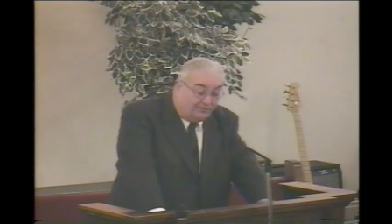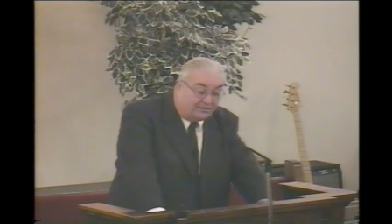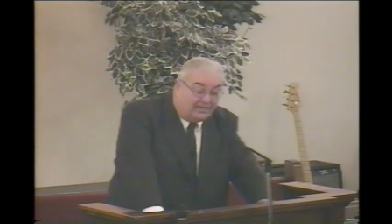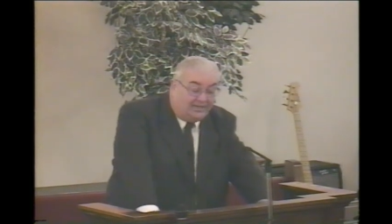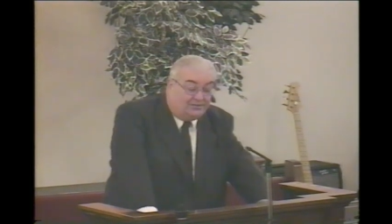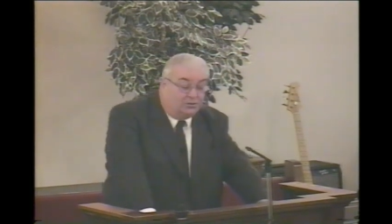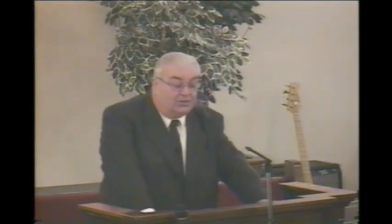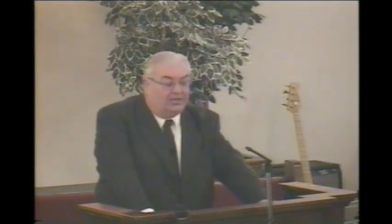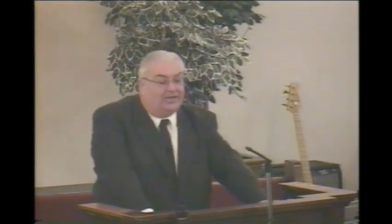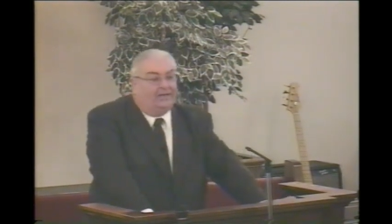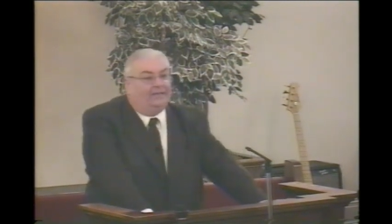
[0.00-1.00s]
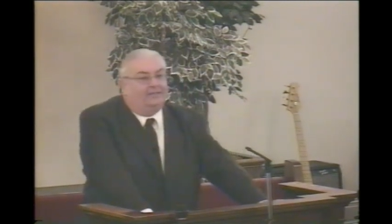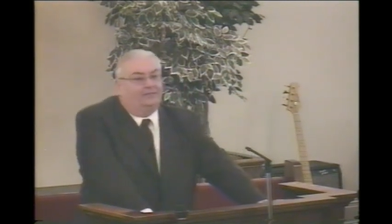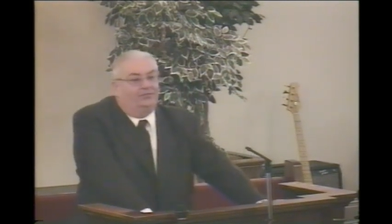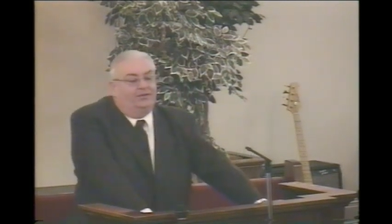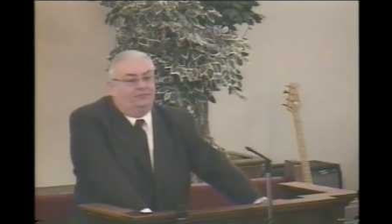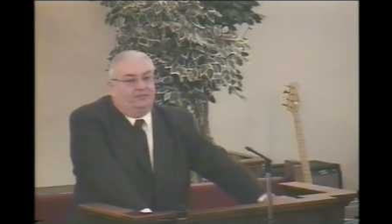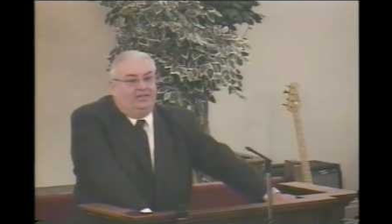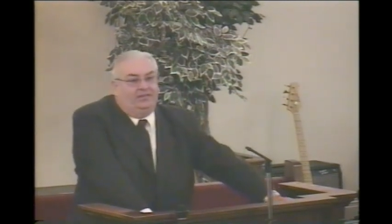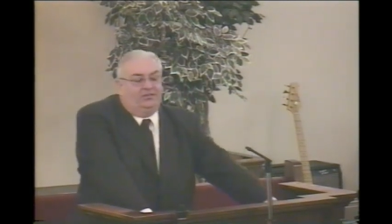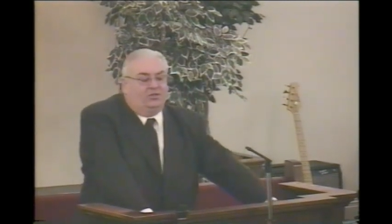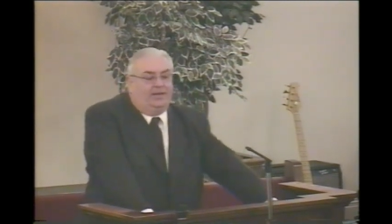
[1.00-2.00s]
of St. John.
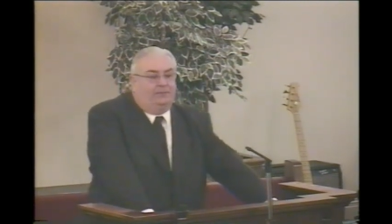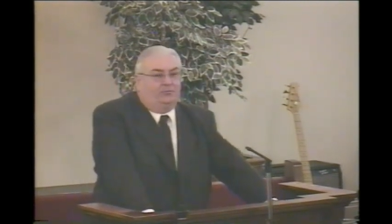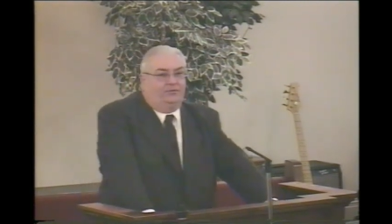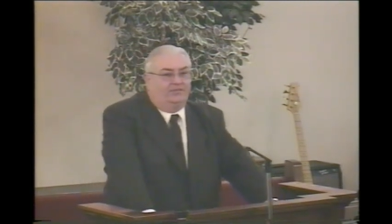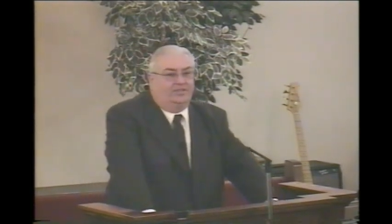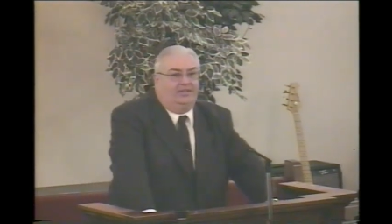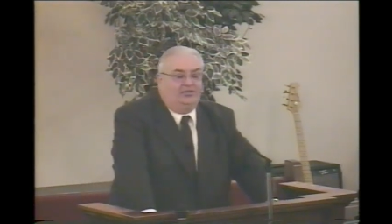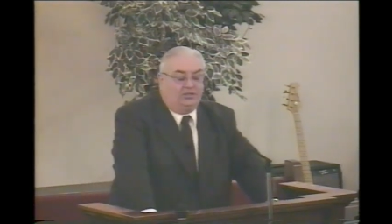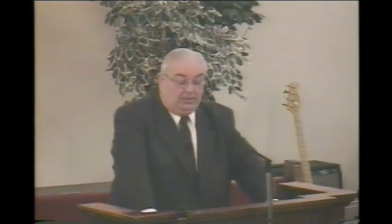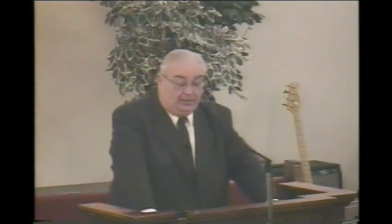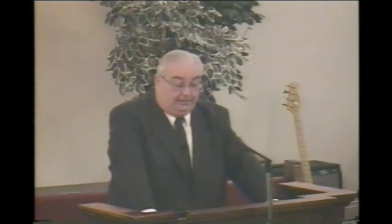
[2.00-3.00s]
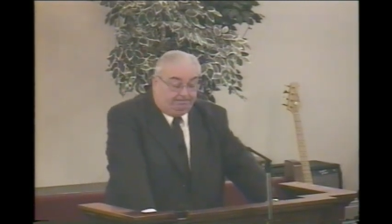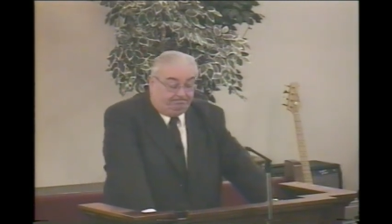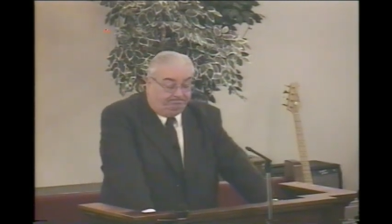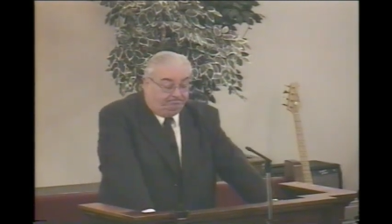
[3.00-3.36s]
15th chapter of St. John.